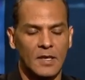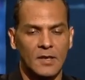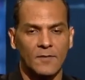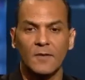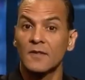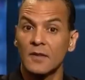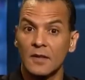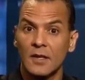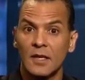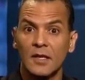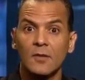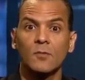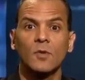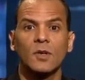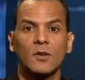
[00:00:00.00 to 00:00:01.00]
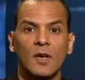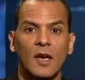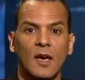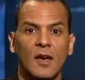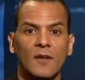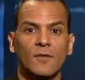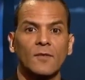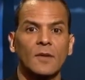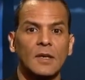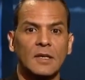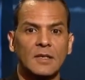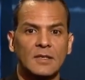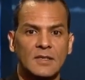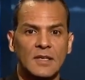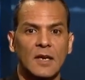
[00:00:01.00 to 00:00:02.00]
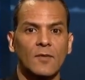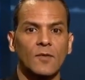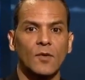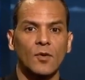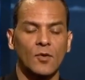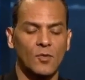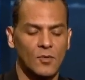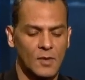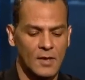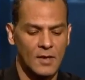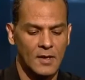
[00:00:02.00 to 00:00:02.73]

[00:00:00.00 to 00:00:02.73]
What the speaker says: facility where you have several